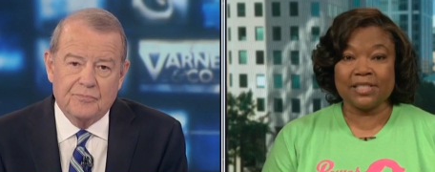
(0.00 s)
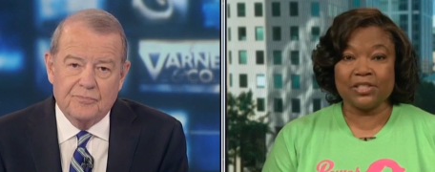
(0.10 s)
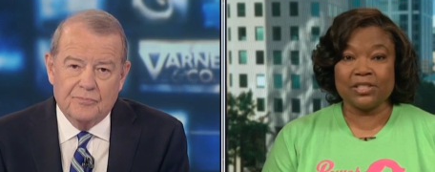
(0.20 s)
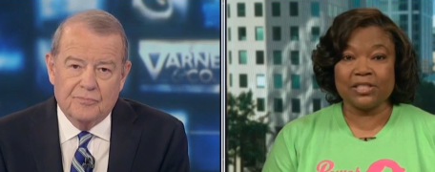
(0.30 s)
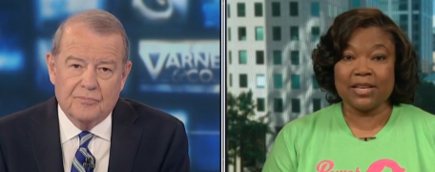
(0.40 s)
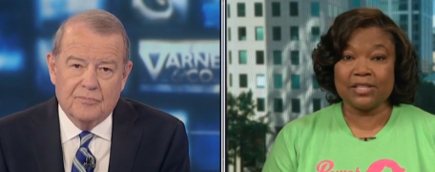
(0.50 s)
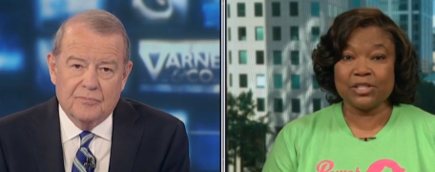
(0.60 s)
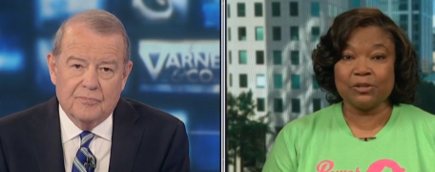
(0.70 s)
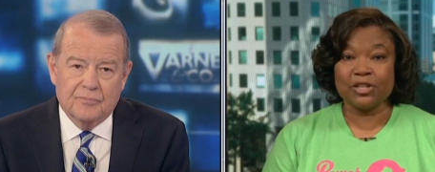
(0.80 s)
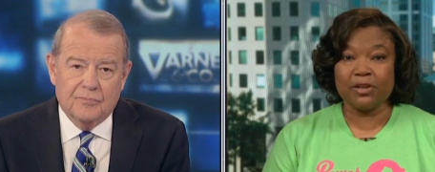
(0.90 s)
Speaker 1: such as
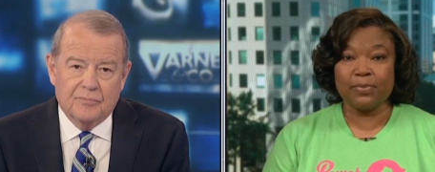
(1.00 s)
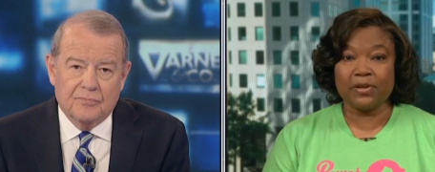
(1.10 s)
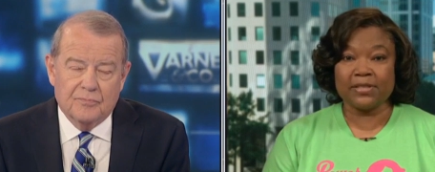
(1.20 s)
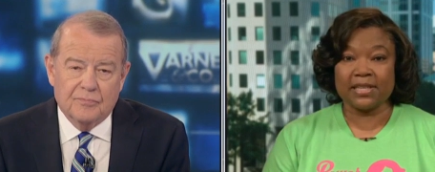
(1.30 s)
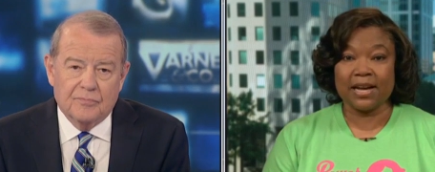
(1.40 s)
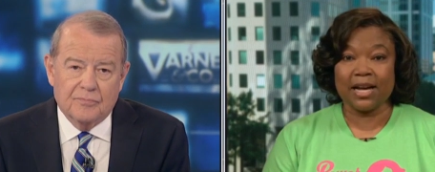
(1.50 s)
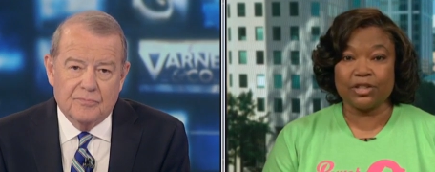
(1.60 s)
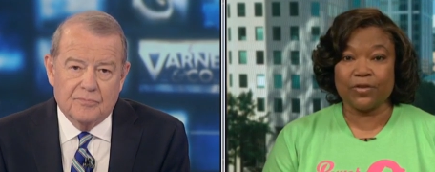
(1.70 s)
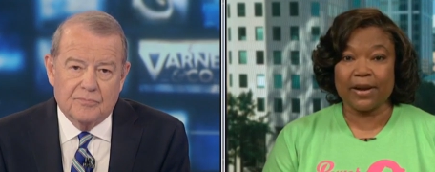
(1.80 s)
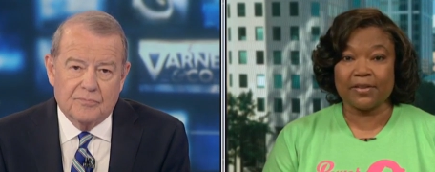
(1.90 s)
Associated Builders and
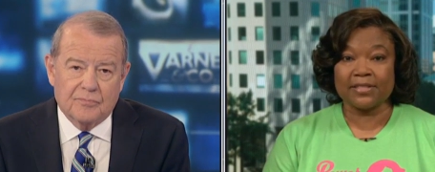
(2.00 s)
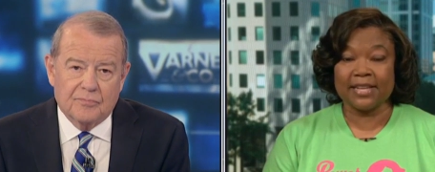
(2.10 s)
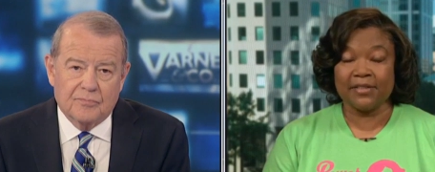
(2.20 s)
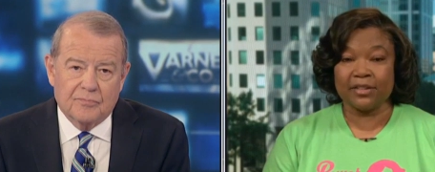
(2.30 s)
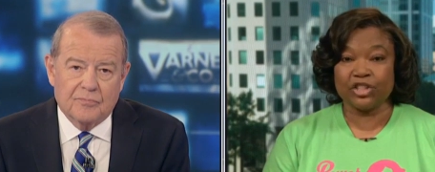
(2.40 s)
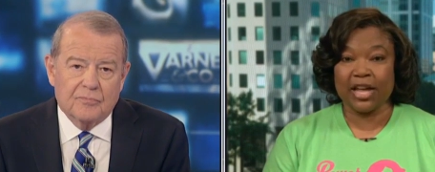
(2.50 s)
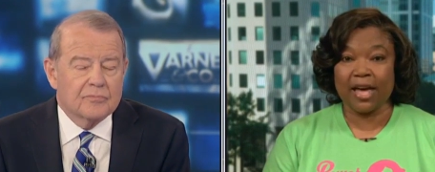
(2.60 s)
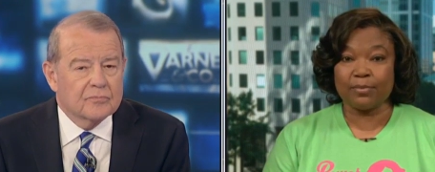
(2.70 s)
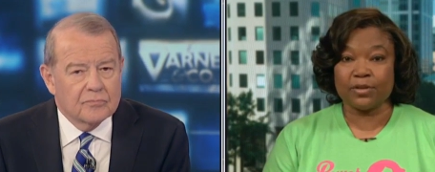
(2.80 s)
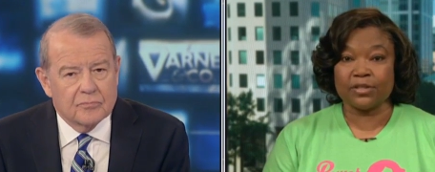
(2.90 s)
Contractors and their
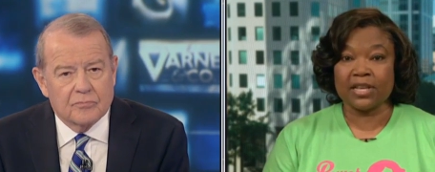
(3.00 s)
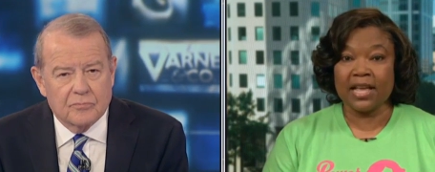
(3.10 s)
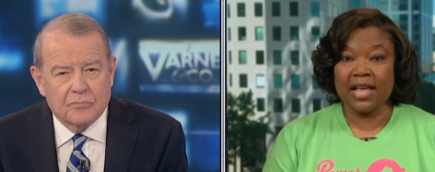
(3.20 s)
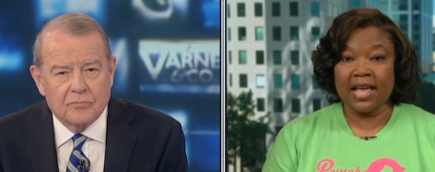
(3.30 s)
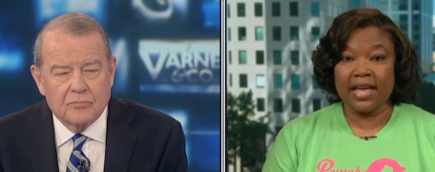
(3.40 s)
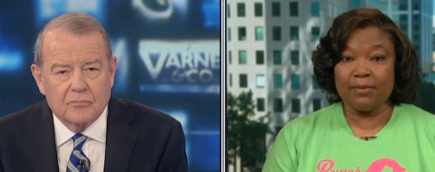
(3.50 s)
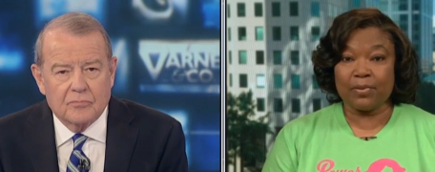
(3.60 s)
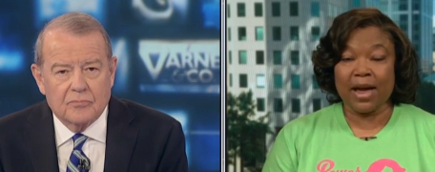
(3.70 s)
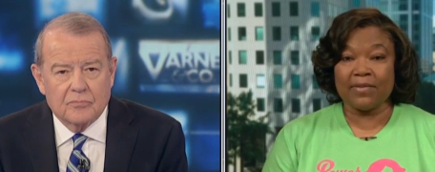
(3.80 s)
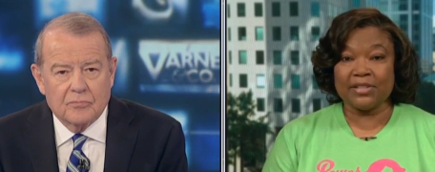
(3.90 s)
chapters hmm. and
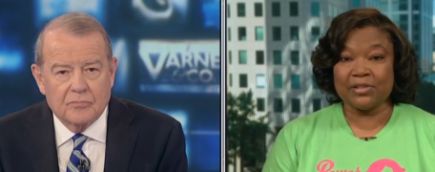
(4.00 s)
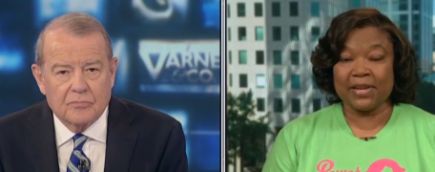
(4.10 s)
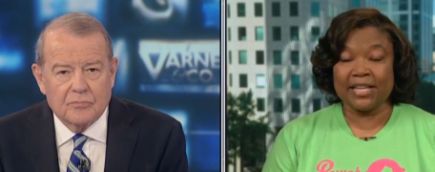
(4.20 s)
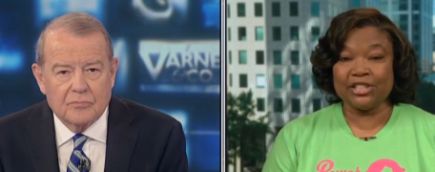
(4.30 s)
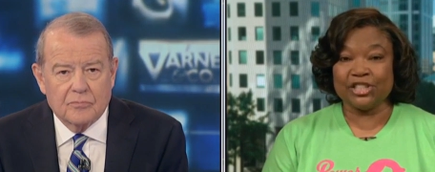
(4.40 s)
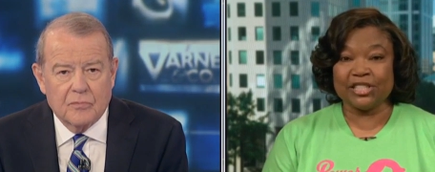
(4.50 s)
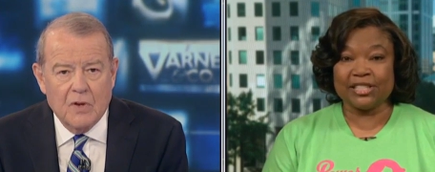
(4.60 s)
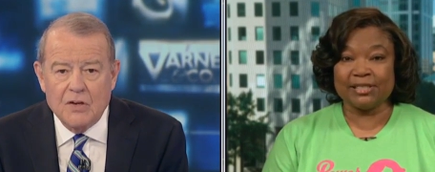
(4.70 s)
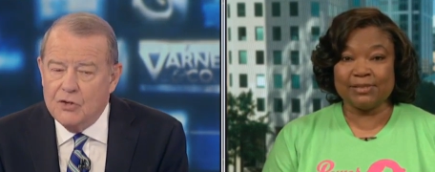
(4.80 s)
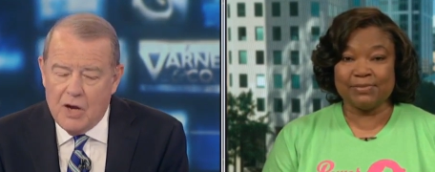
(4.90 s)
private
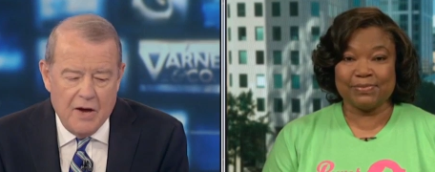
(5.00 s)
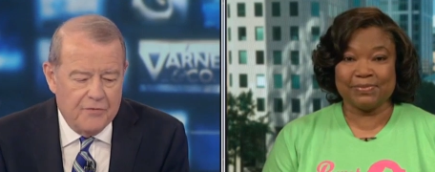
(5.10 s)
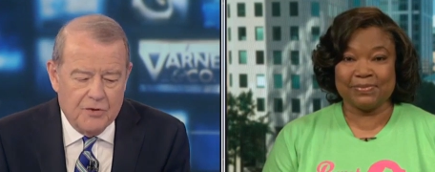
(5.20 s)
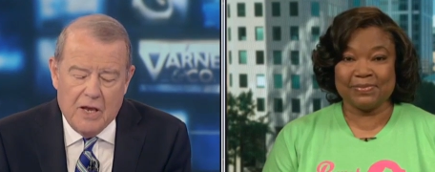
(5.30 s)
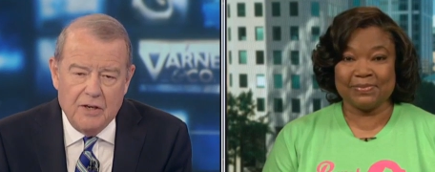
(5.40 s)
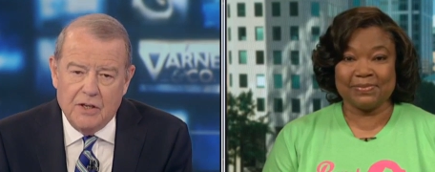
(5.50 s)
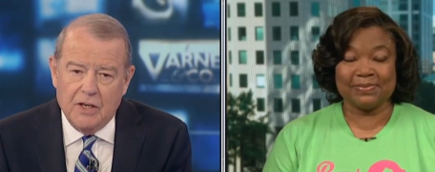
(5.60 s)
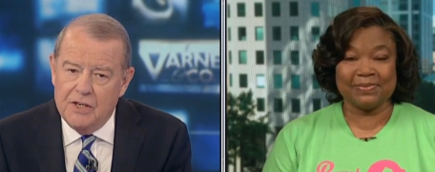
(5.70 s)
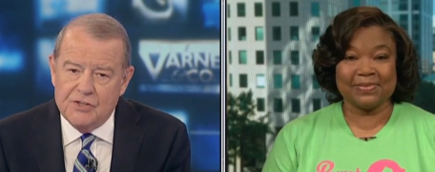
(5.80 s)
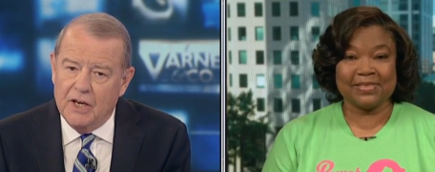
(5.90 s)
donations.
Speaker 2: Do you have any,
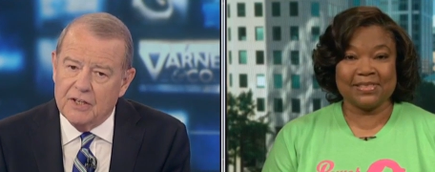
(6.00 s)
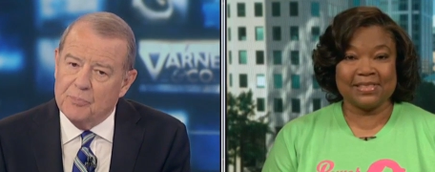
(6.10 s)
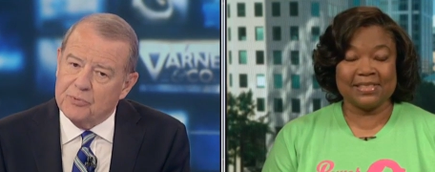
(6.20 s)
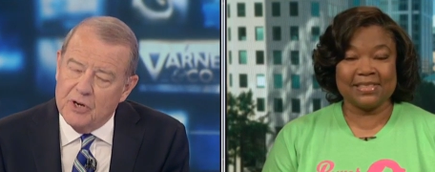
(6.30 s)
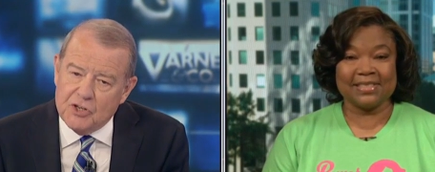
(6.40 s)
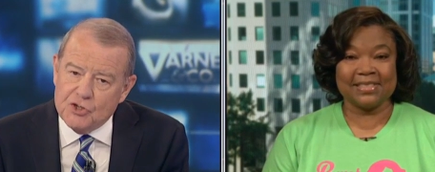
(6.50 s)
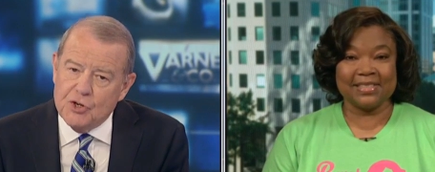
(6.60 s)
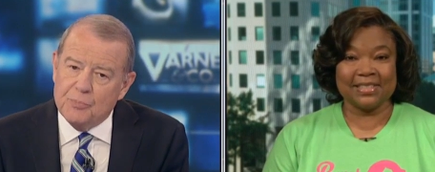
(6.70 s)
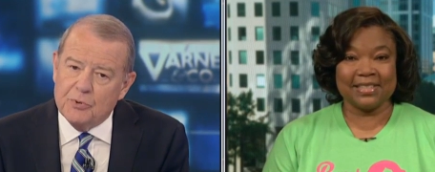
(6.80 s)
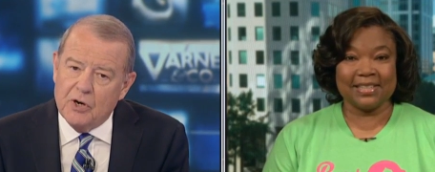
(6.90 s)
it's like an
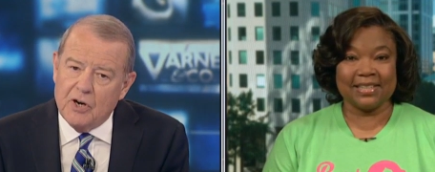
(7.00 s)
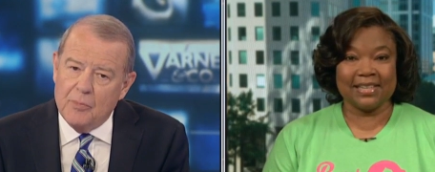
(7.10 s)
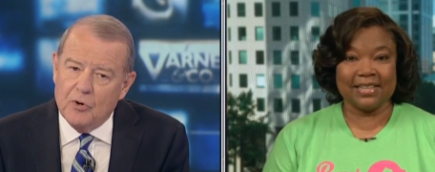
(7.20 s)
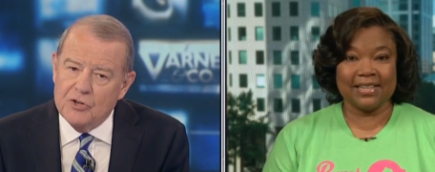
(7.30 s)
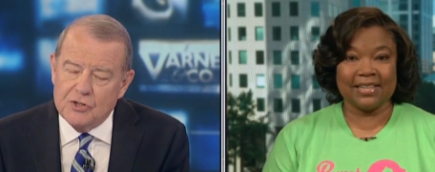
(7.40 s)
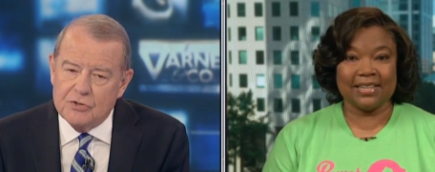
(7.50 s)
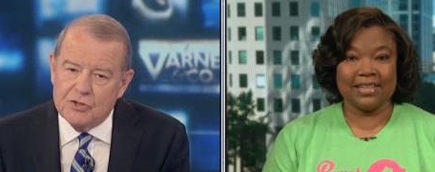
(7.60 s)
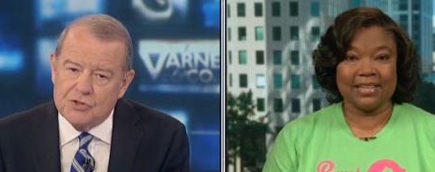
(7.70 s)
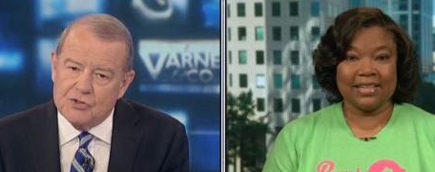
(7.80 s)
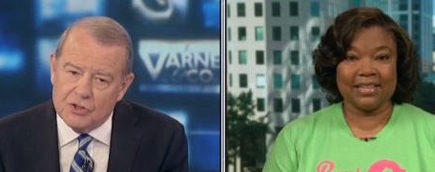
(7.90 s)
apprenticeship program or is it
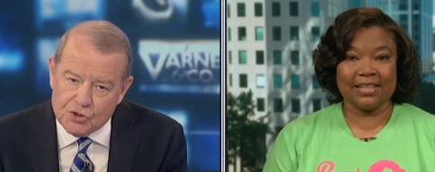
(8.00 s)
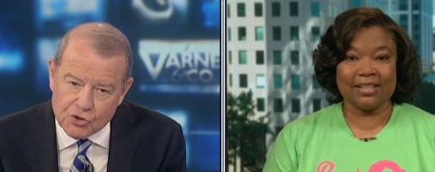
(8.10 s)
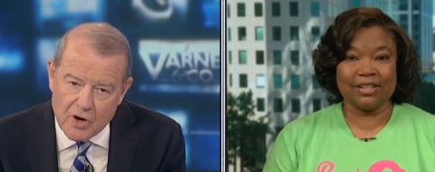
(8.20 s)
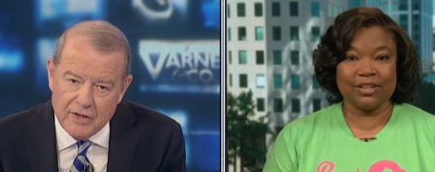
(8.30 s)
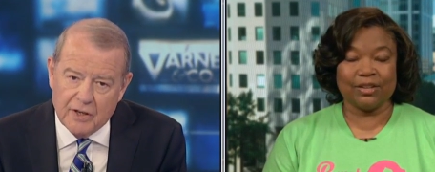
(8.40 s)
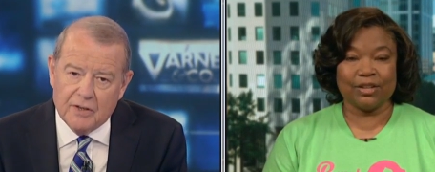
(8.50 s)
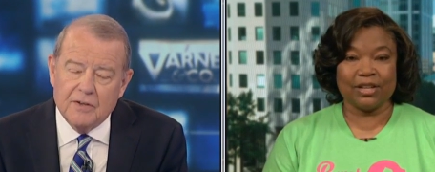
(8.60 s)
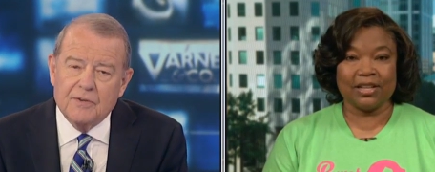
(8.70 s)
just a training?